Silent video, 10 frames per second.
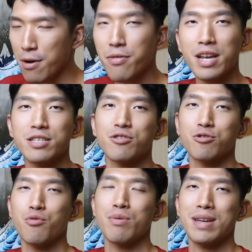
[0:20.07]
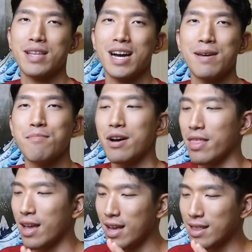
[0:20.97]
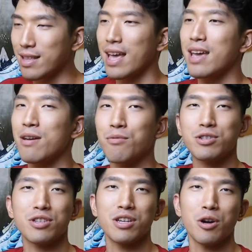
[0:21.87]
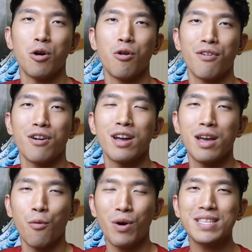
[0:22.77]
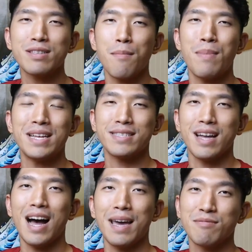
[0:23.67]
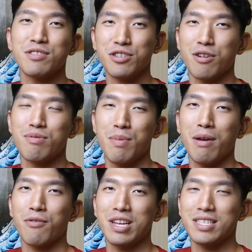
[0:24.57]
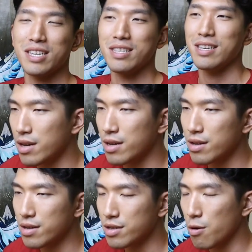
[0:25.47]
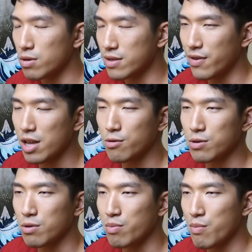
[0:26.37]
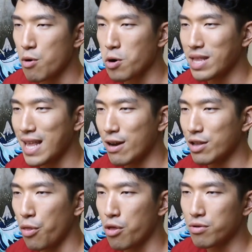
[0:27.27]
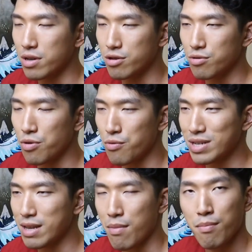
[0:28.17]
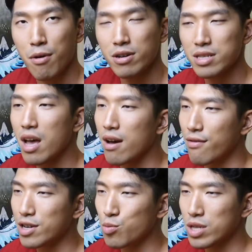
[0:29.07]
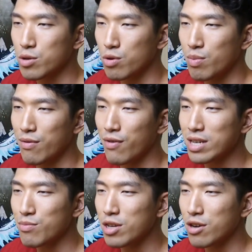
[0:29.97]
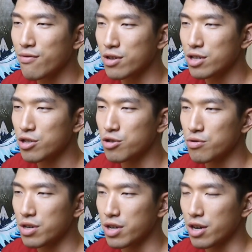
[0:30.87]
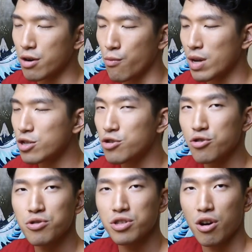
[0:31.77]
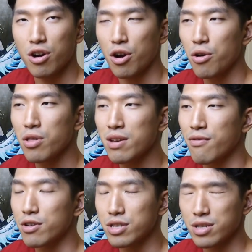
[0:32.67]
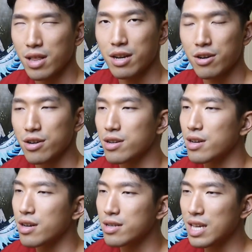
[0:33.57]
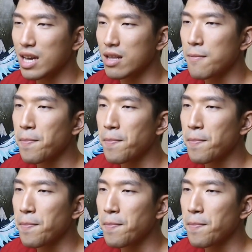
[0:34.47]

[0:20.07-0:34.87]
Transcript: things to do with my time but today we're just going to go over when's the best time to start preparing for the SAT so this video is going to be broken down into three separate parts. First one is going to be freshman year versus junior year. When should you start early versus later? Second,